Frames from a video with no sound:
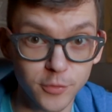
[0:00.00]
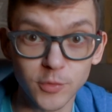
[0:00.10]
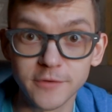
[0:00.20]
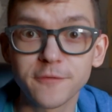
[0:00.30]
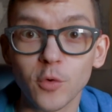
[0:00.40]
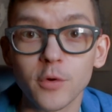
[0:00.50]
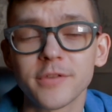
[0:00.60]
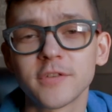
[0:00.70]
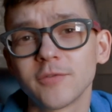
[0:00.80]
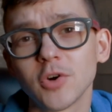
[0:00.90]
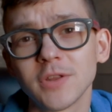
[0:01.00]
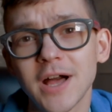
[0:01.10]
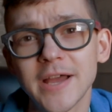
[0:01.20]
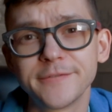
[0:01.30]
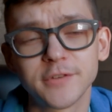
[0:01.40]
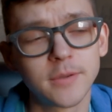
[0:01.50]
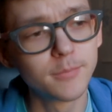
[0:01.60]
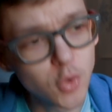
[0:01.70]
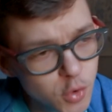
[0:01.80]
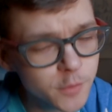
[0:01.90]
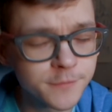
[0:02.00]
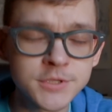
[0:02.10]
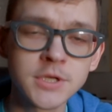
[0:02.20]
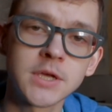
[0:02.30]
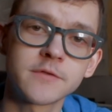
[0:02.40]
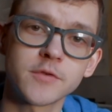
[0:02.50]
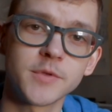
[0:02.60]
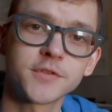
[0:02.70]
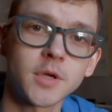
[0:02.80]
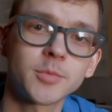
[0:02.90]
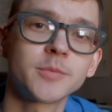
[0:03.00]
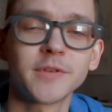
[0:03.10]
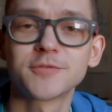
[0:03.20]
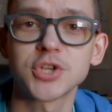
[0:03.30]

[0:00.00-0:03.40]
3/4 of our lives and moved from the suburbs of